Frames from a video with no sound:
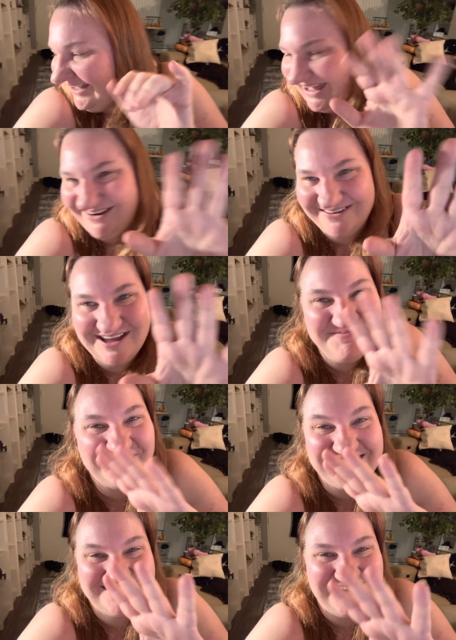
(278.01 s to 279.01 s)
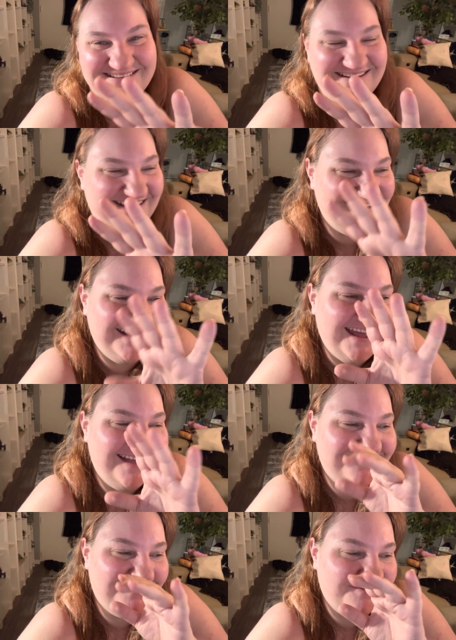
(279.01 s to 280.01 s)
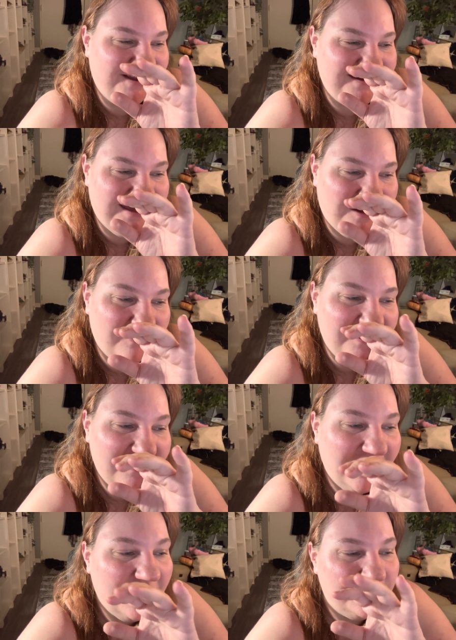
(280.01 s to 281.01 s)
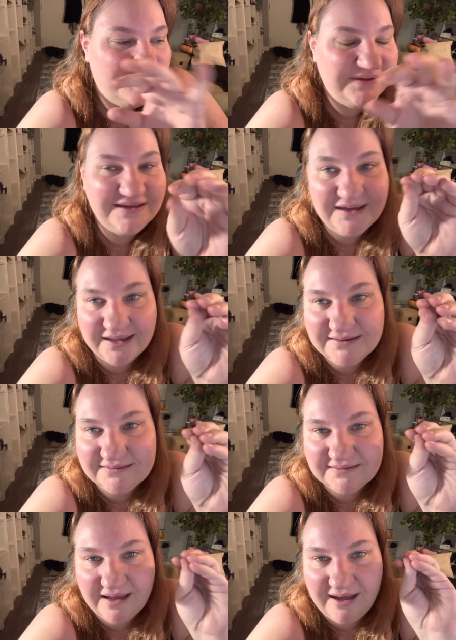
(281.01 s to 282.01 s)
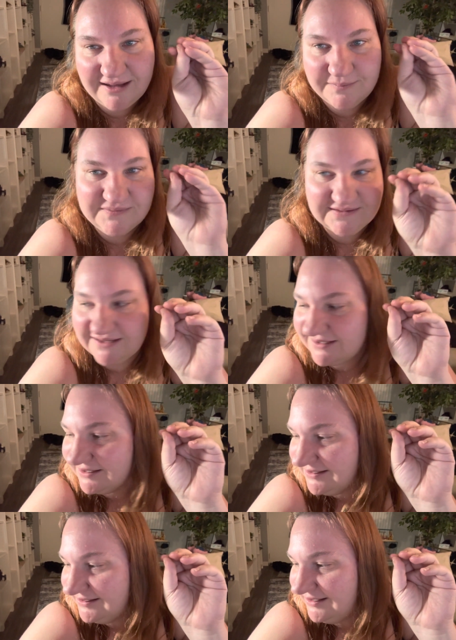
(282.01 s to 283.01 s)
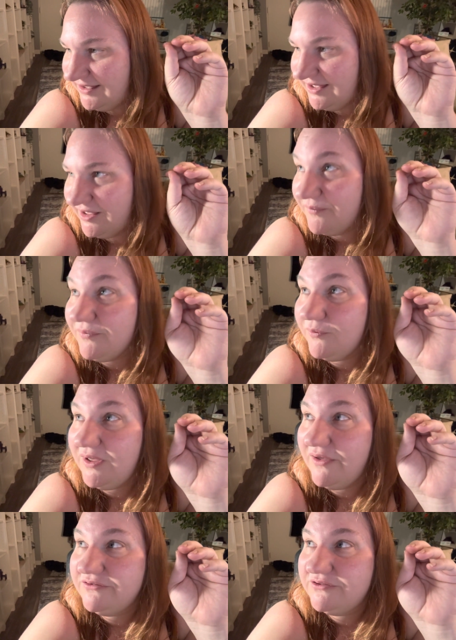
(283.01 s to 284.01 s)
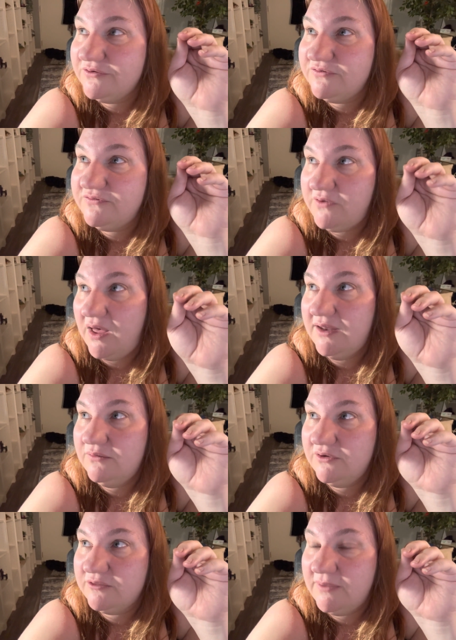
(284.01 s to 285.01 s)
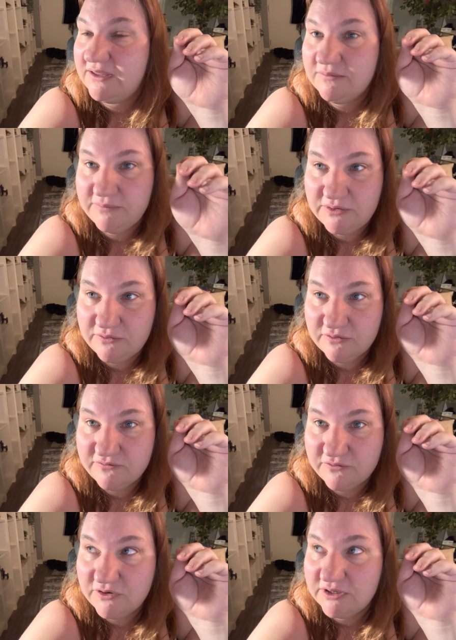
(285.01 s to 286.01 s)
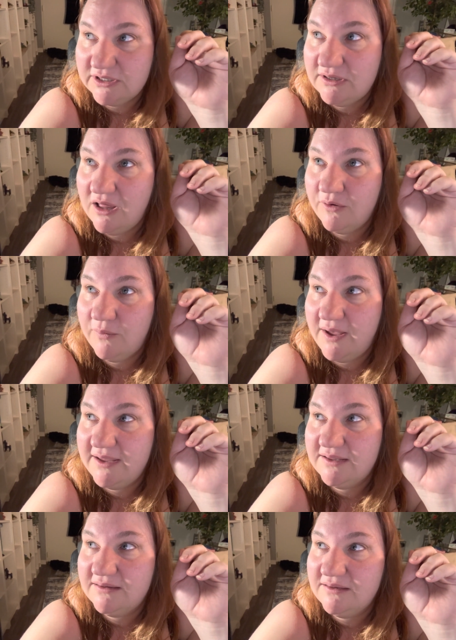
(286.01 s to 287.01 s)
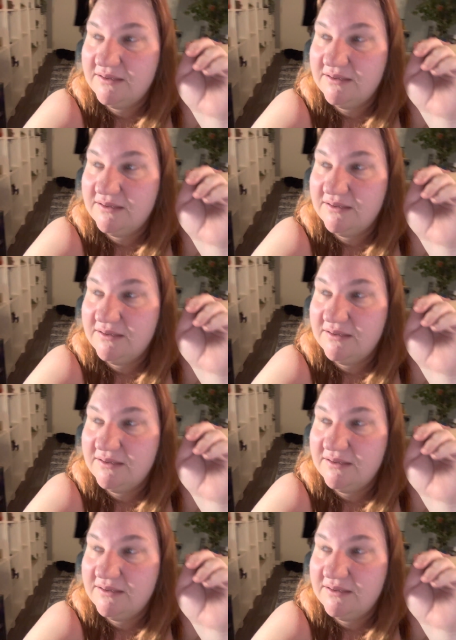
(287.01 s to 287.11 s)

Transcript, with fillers: I don't have much thoughts on it as of right now because I am sick. Um, we also fought with my computer for a good long while.